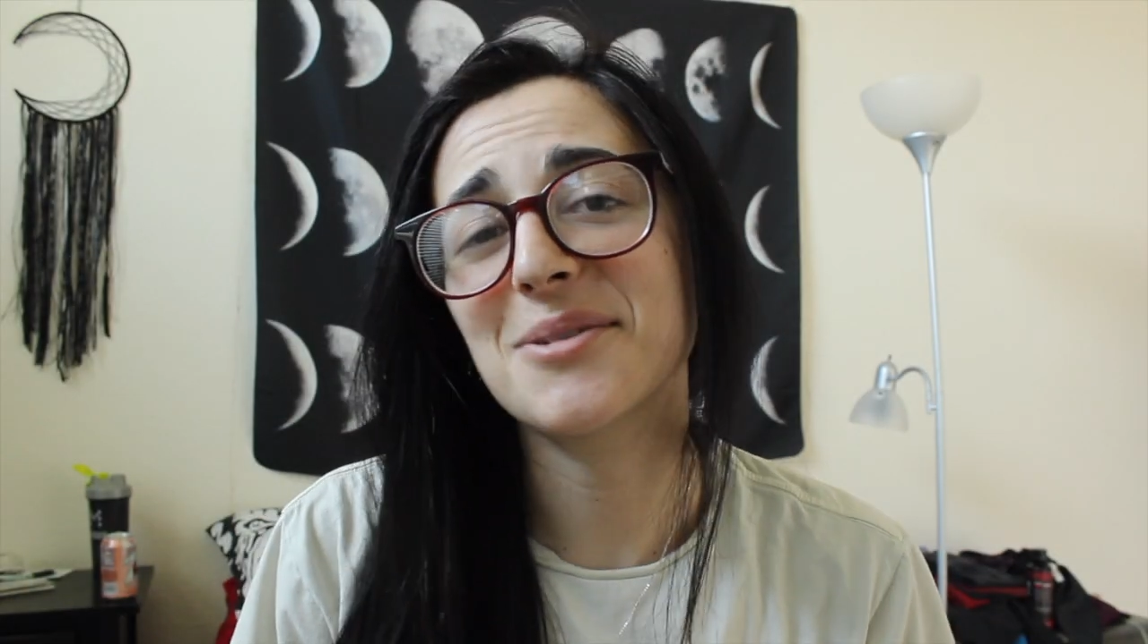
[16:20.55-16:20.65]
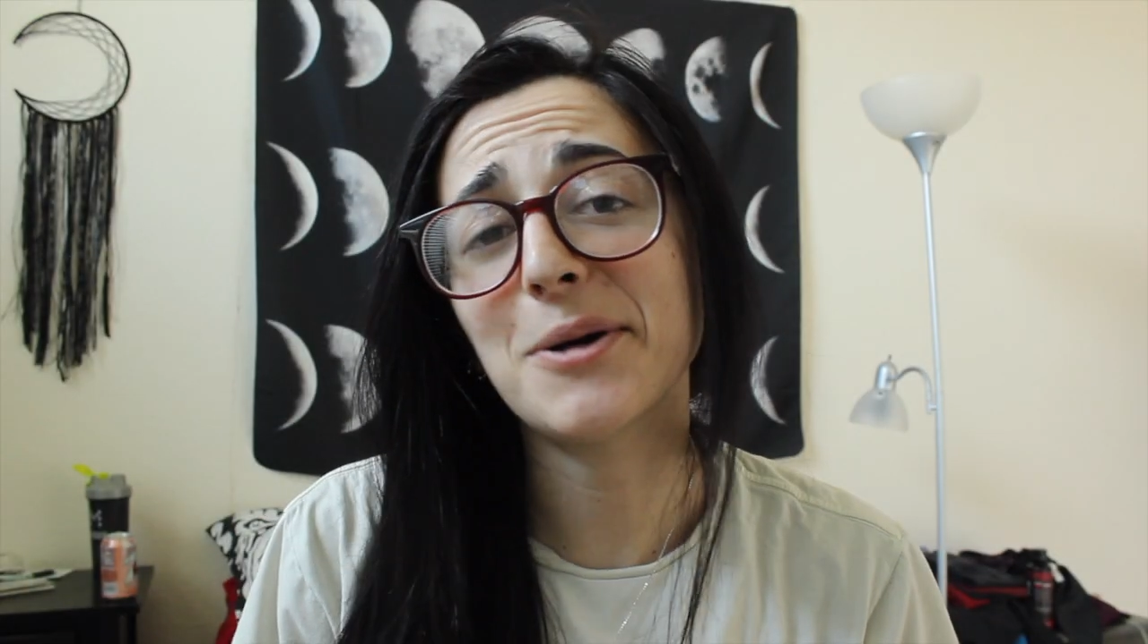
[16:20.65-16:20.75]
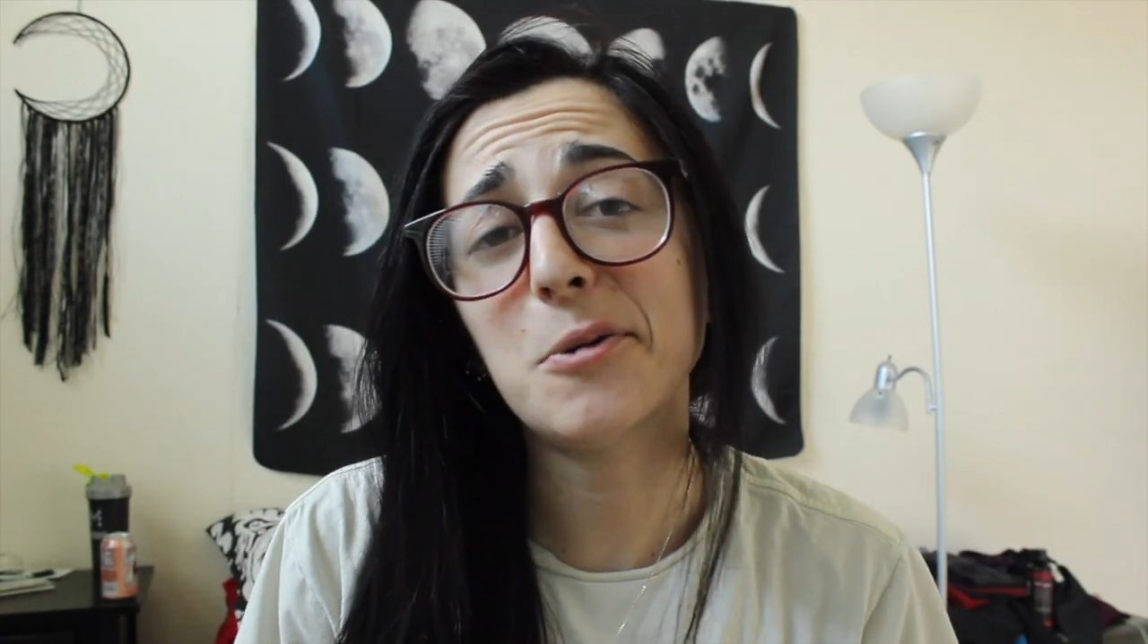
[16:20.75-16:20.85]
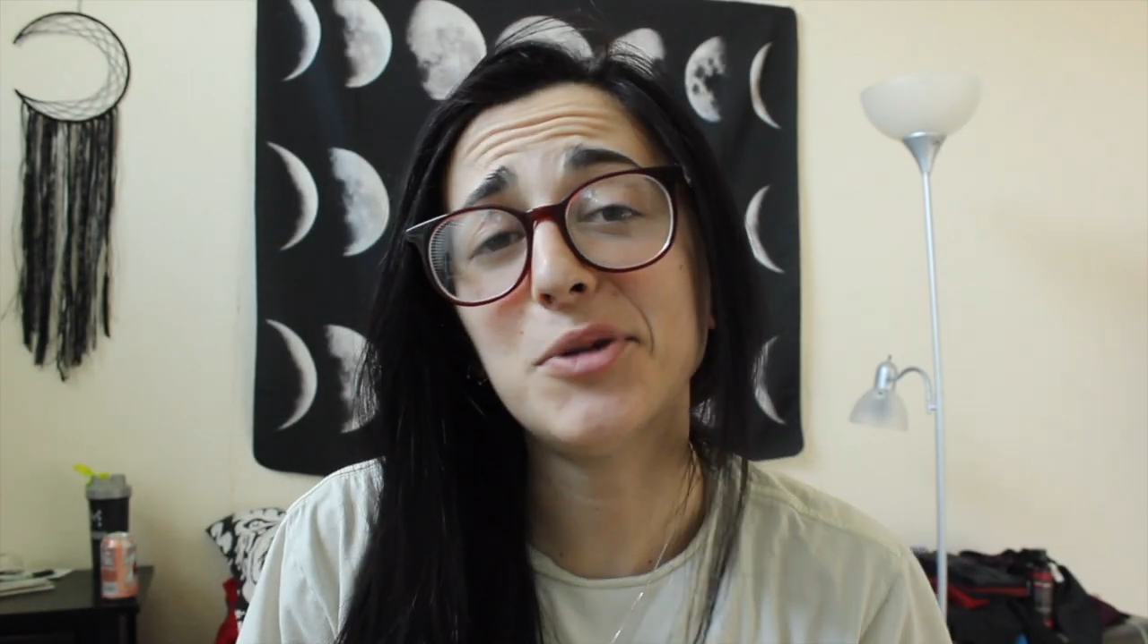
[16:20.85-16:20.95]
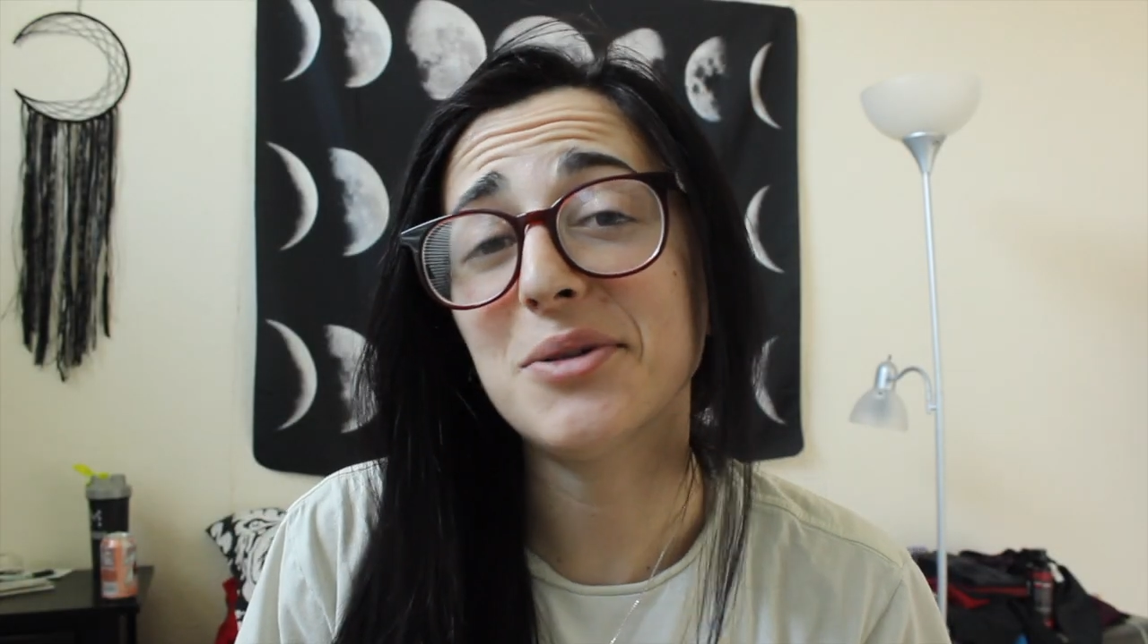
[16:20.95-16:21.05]
so I
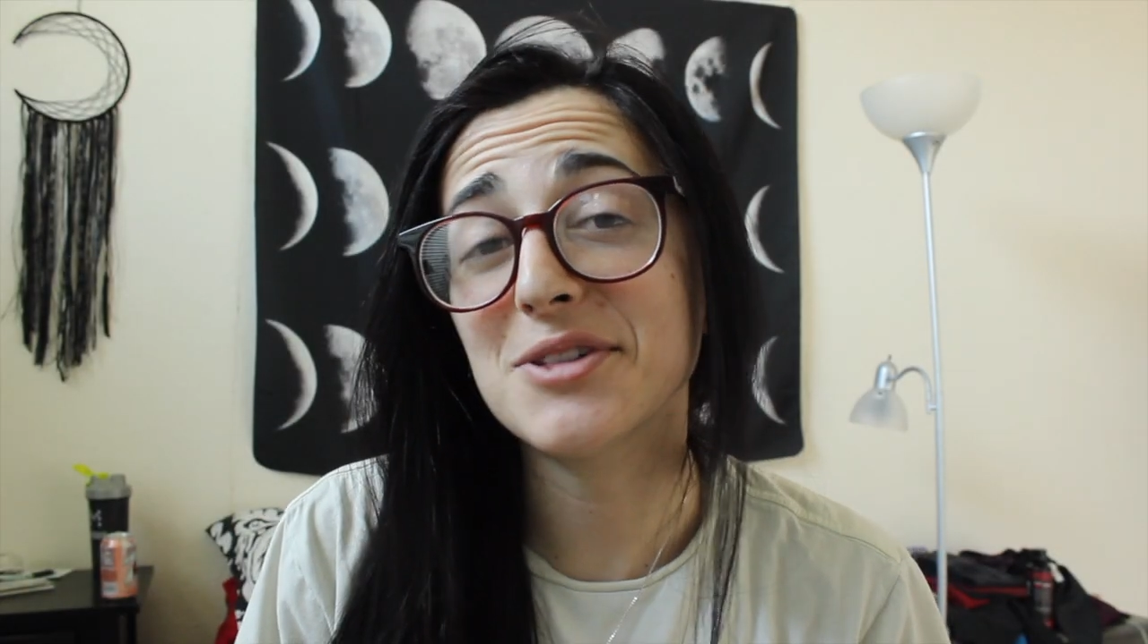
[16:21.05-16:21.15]
hope you